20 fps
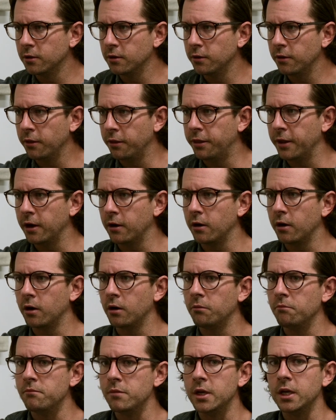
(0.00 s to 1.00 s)
There are
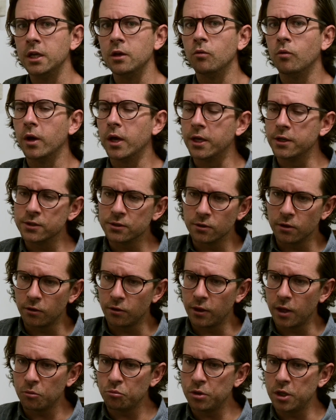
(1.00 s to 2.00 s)
many ways though
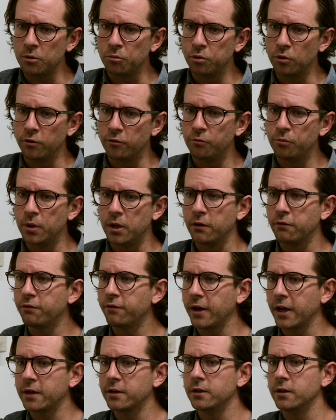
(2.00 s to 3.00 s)
that people have been
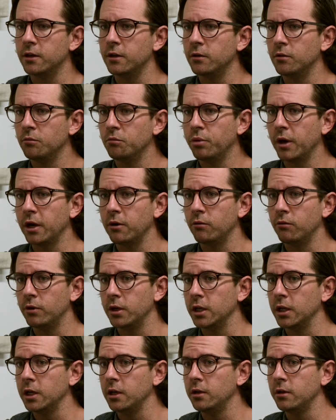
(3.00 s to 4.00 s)
affected by
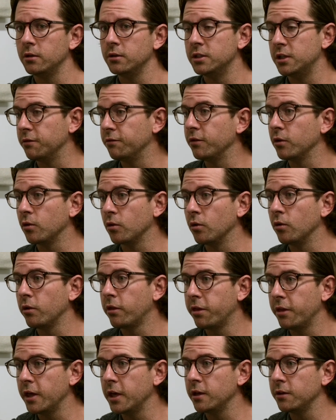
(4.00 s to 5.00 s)
really difficult
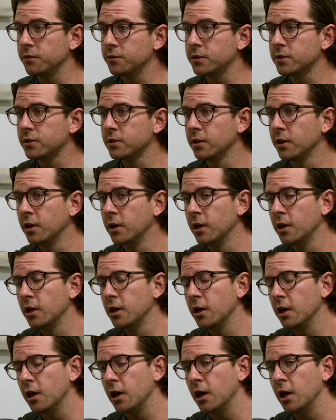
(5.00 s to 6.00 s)
things.
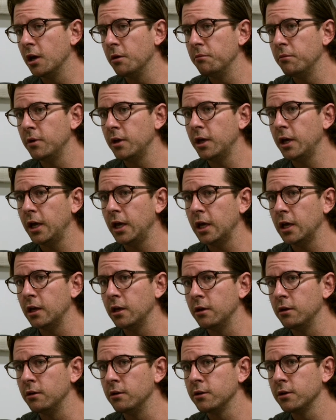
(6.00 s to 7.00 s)

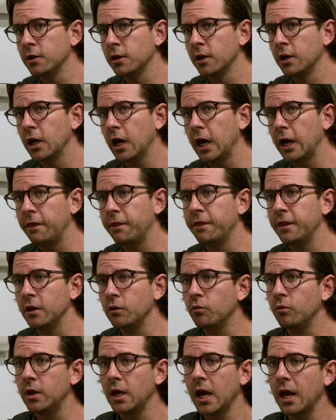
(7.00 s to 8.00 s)
And I think
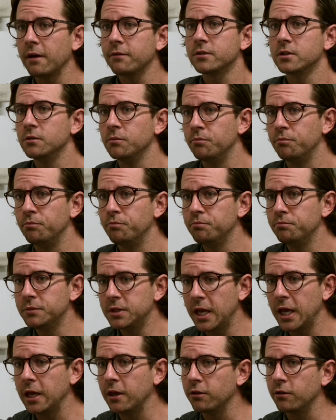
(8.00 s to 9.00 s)
we have to
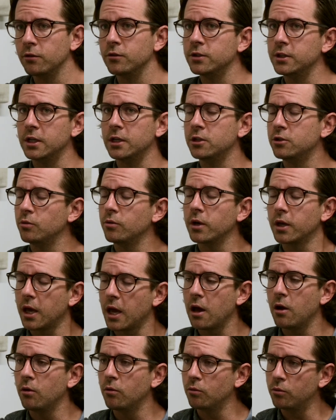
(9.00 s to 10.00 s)
take those into
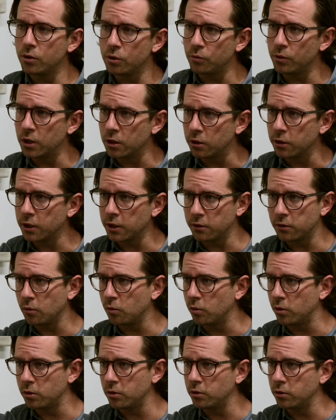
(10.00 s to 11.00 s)
account when we look at the
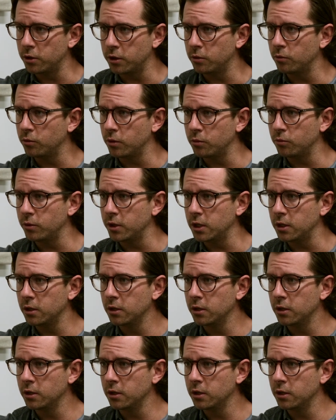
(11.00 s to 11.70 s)
world and when we